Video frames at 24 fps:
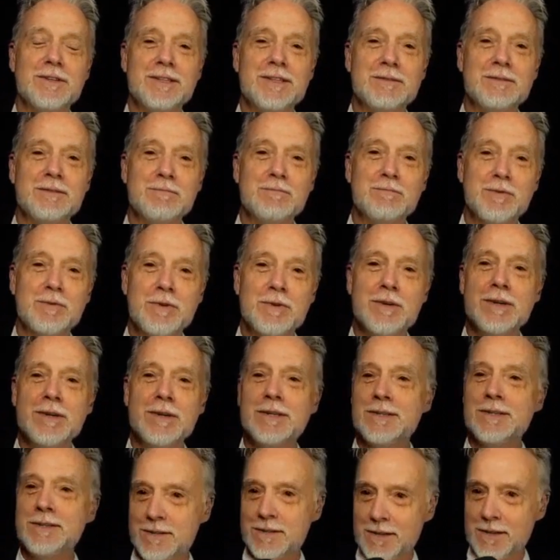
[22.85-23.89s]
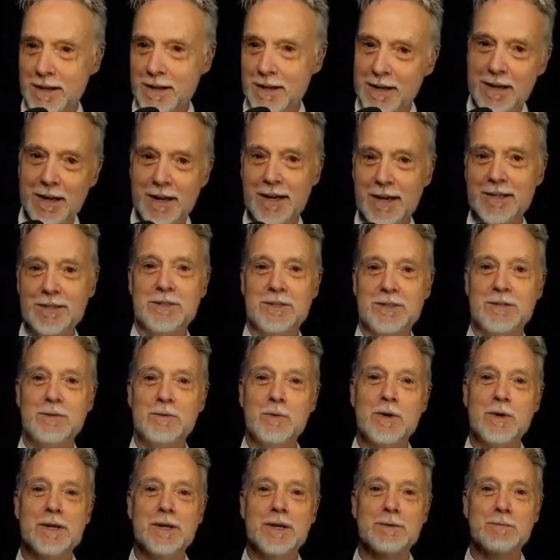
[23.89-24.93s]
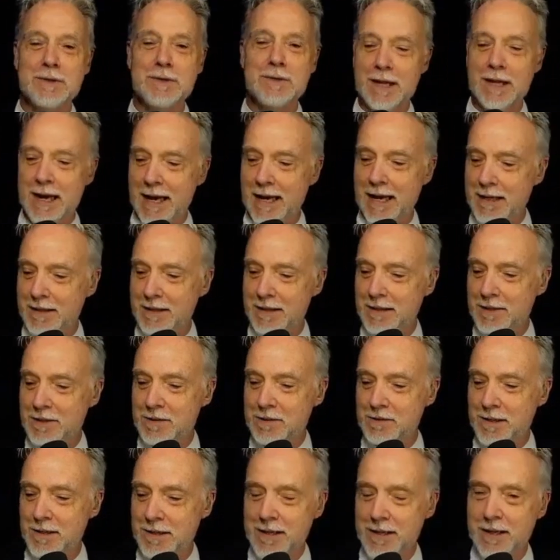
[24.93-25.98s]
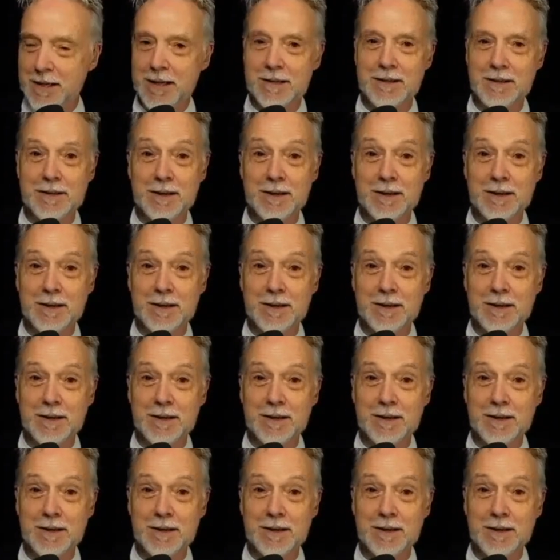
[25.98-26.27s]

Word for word: and bronze AI So What plaque that you can get,